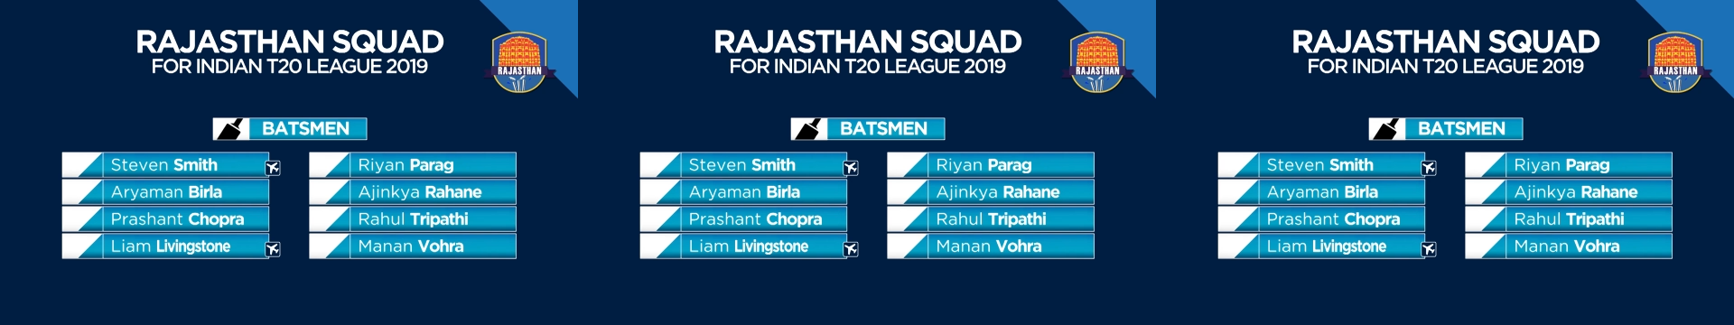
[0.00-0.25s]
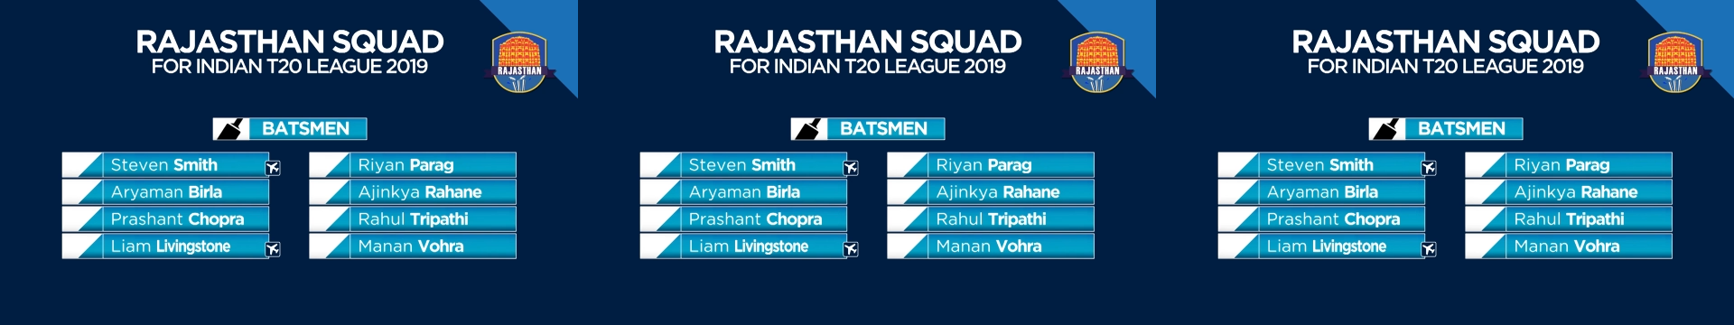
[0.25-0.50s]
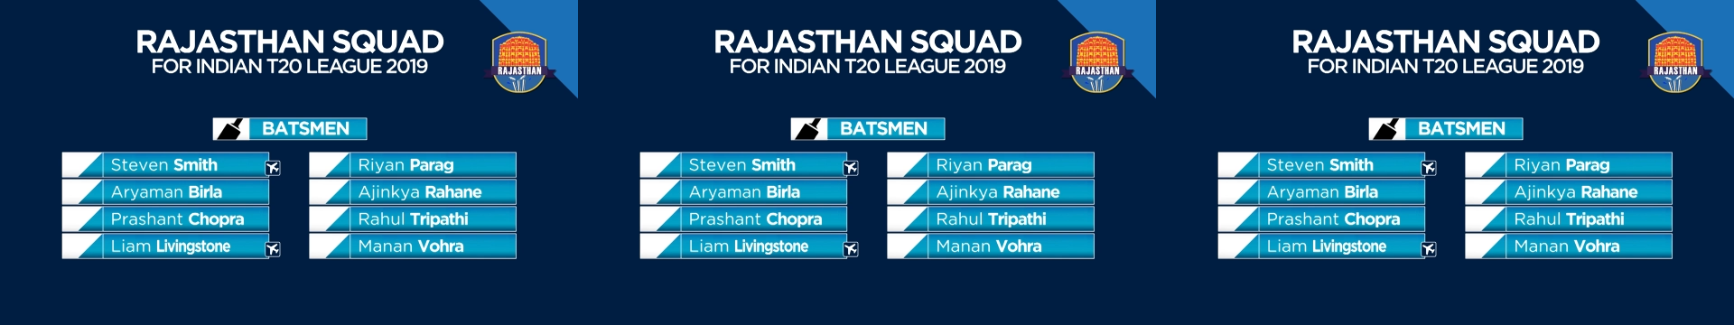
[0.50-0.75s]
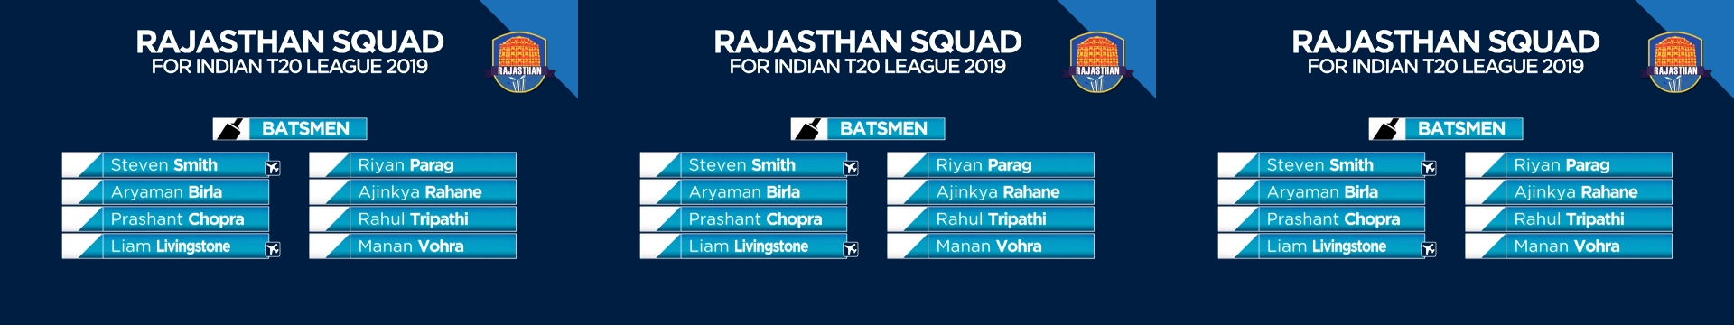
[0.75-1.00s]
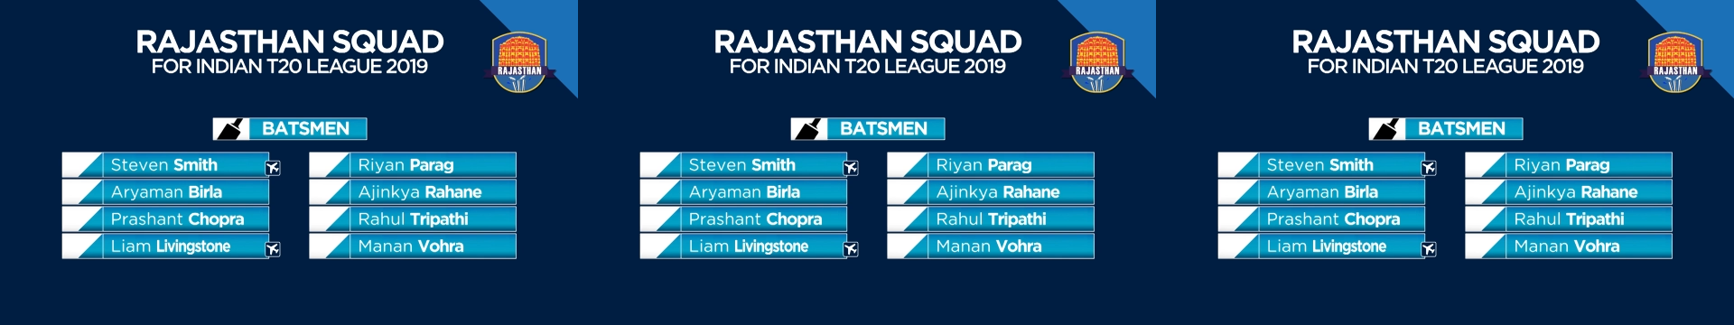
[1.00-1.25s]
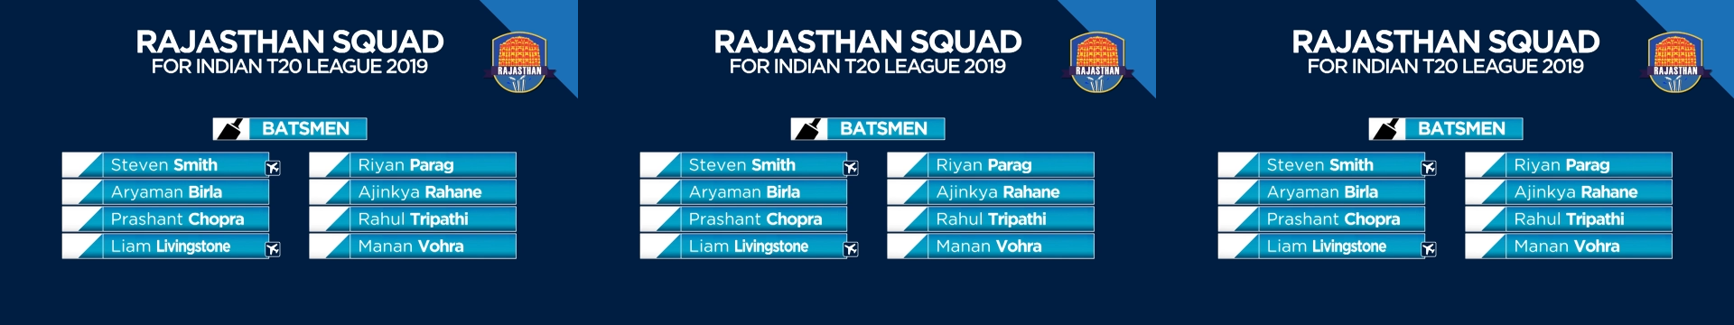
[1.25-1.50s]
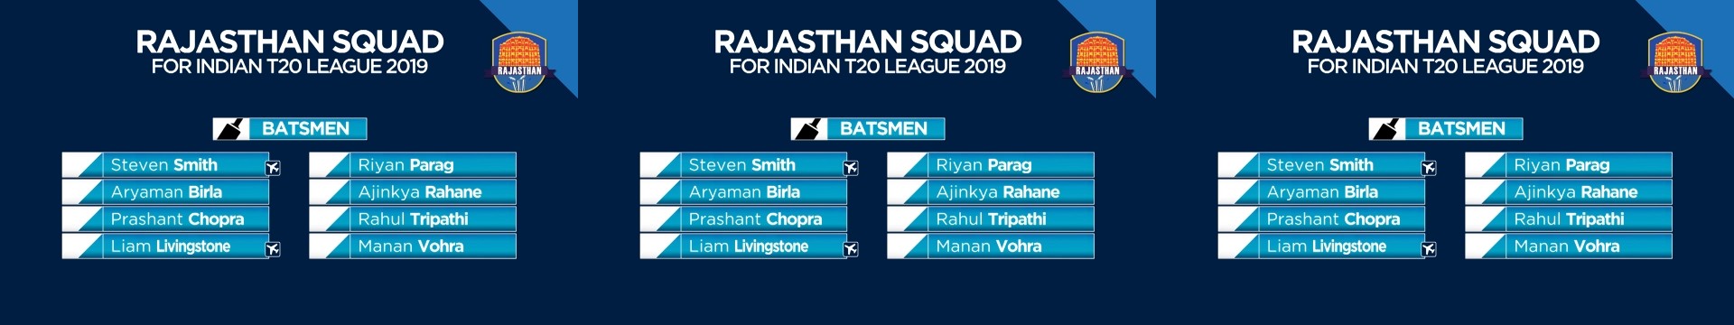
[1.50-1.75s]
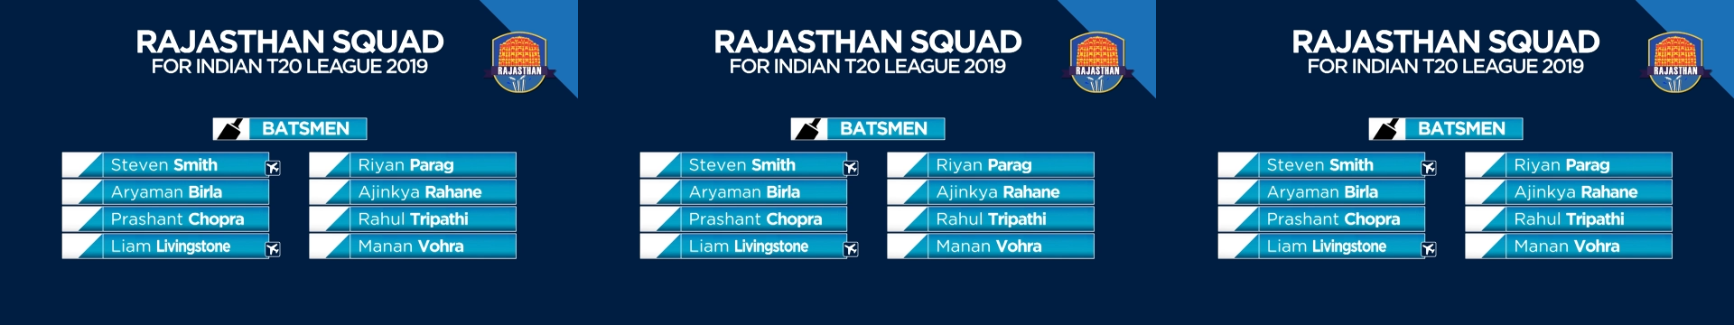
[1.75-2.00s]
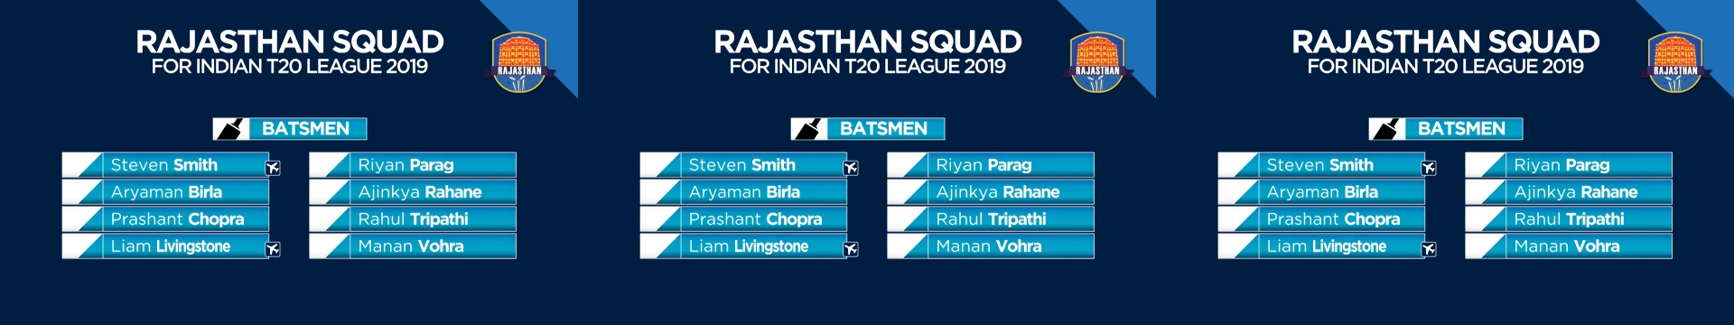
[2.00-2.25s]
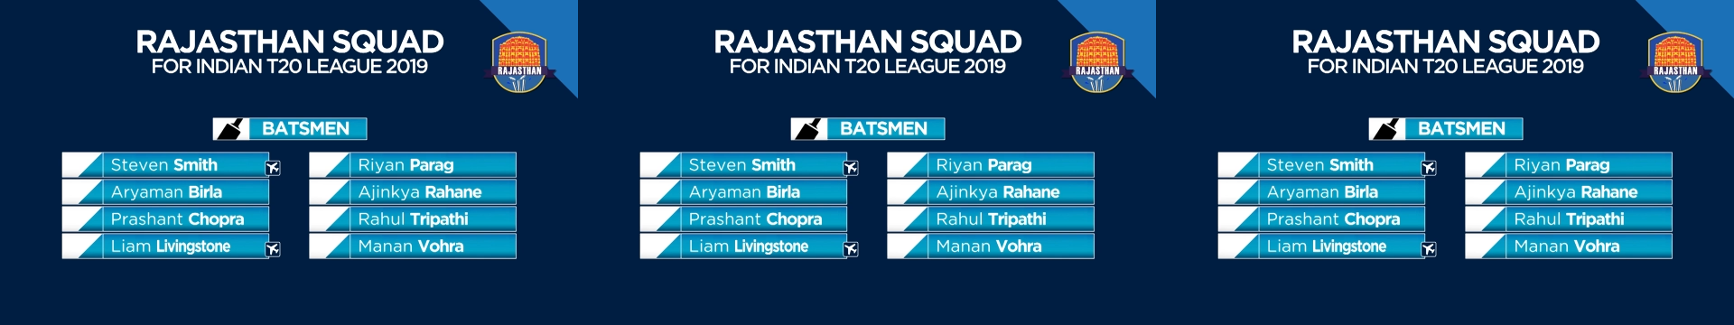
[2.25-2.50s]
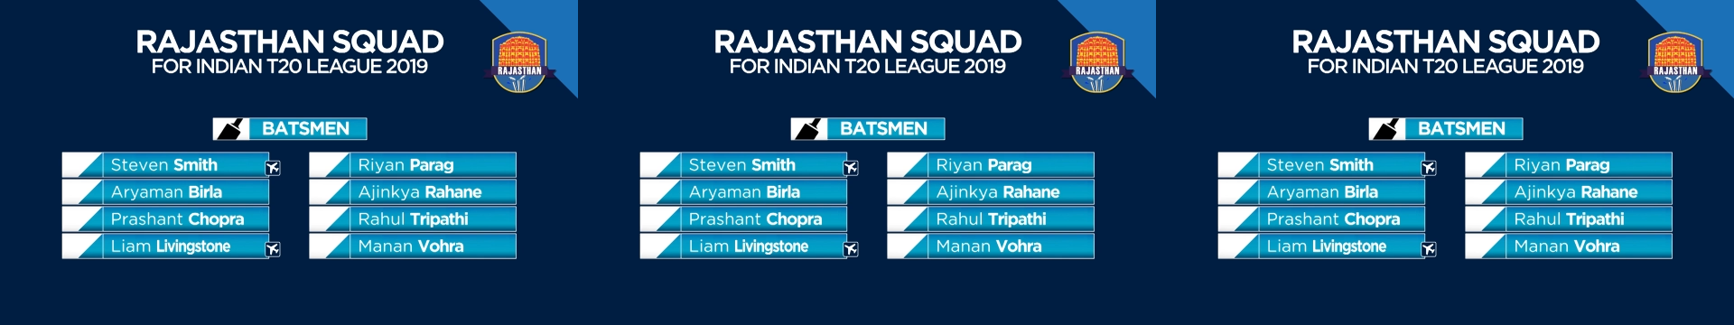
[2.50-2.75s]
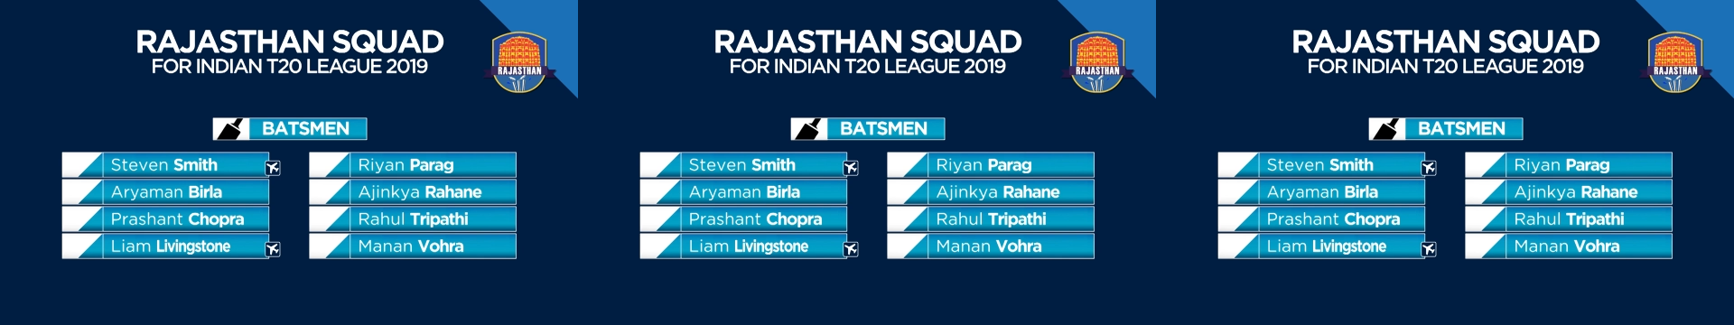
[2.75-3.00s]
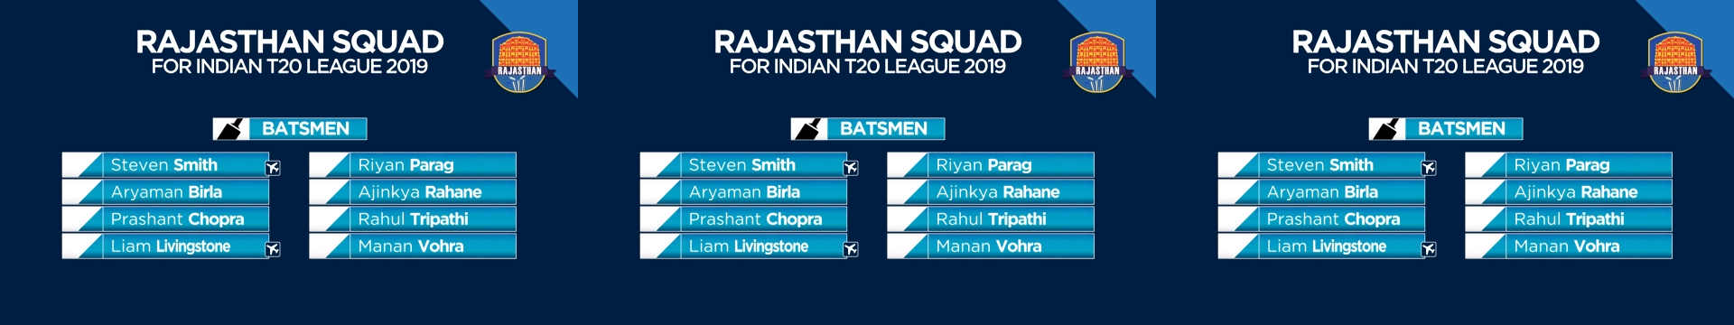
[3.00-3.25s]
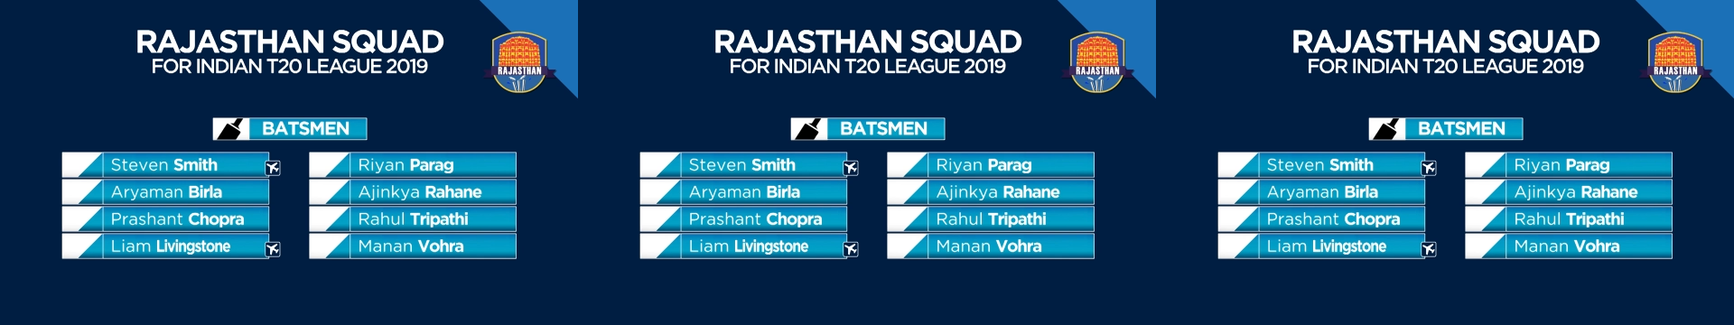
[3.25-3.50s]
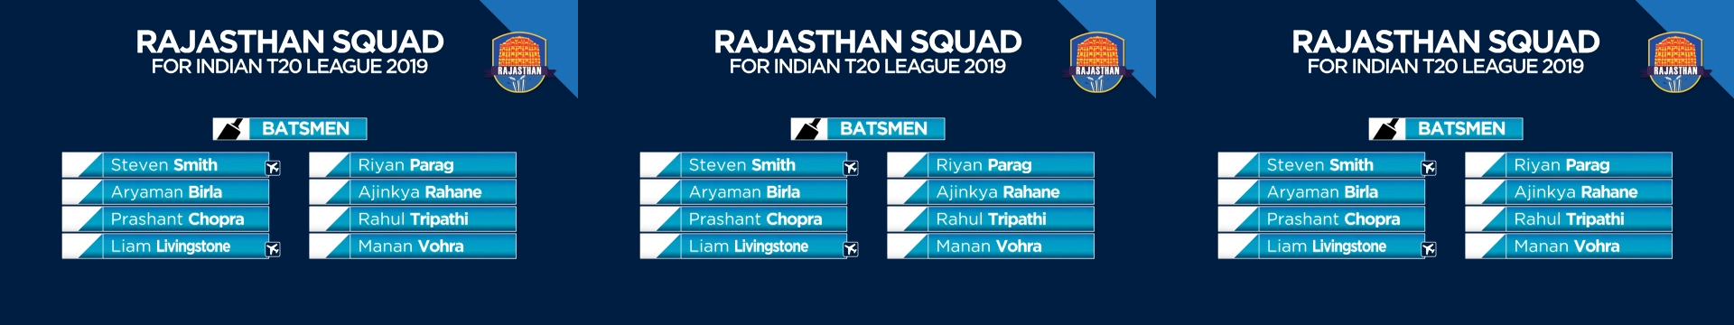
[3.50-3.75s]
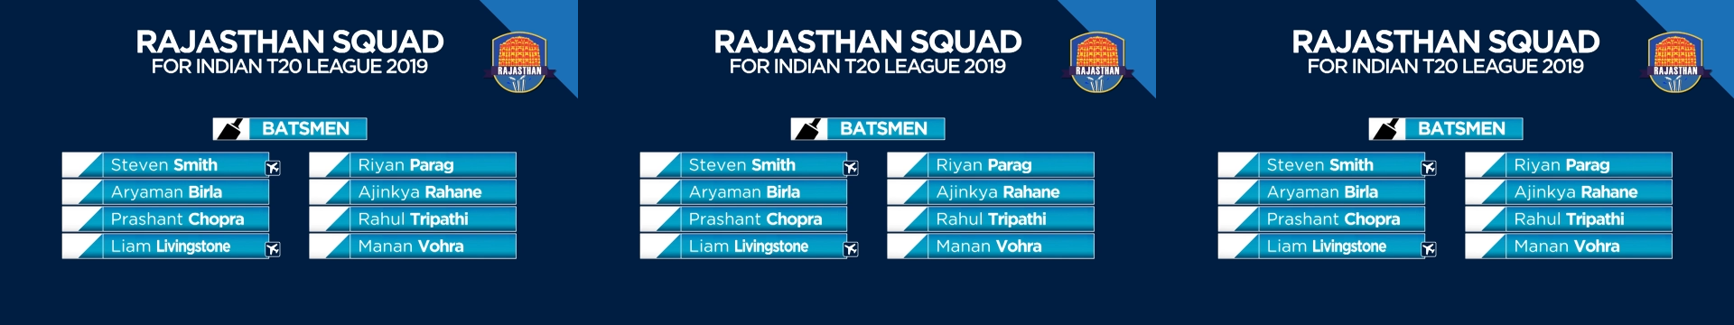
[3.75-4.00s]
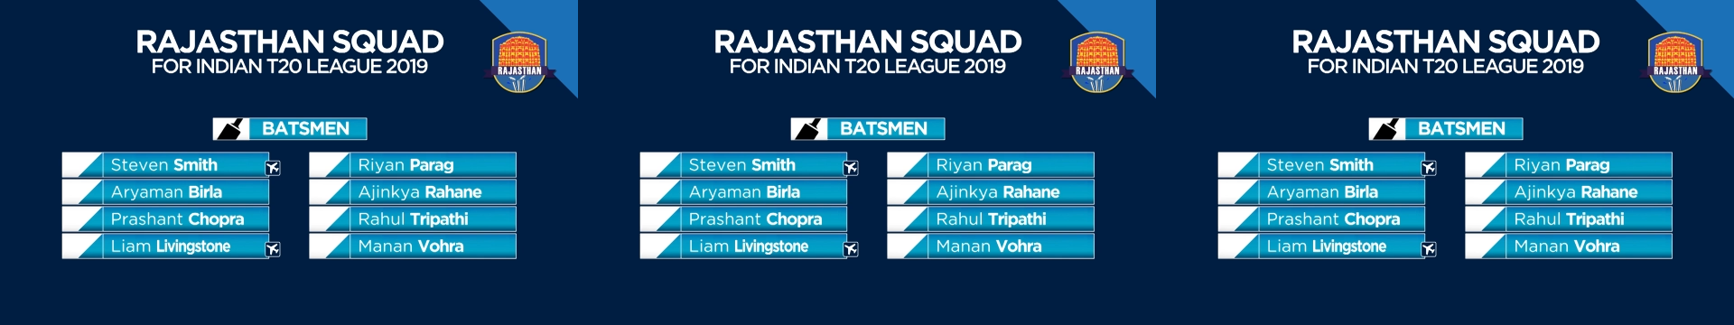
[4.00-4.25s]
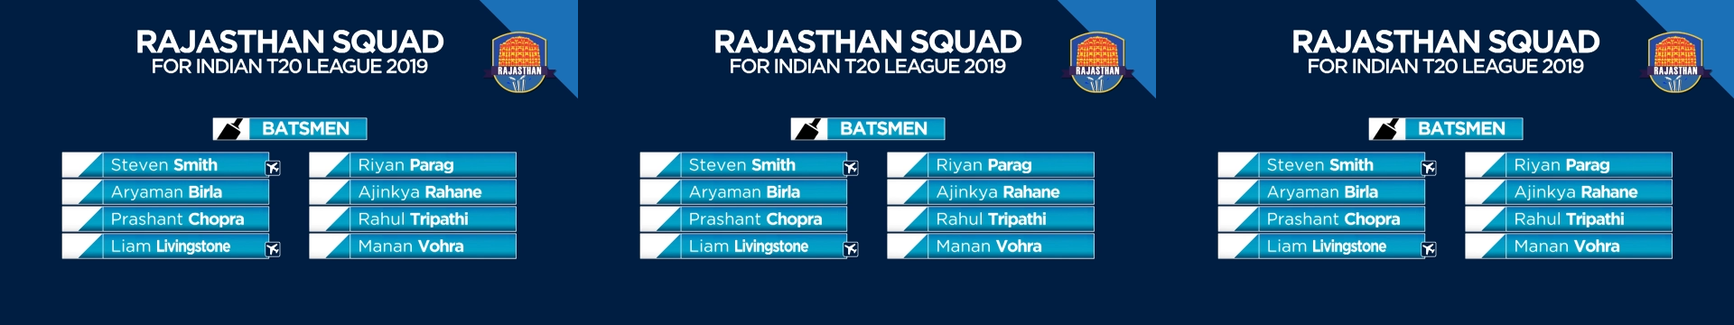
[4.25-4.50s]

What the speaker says: (no speaker visible)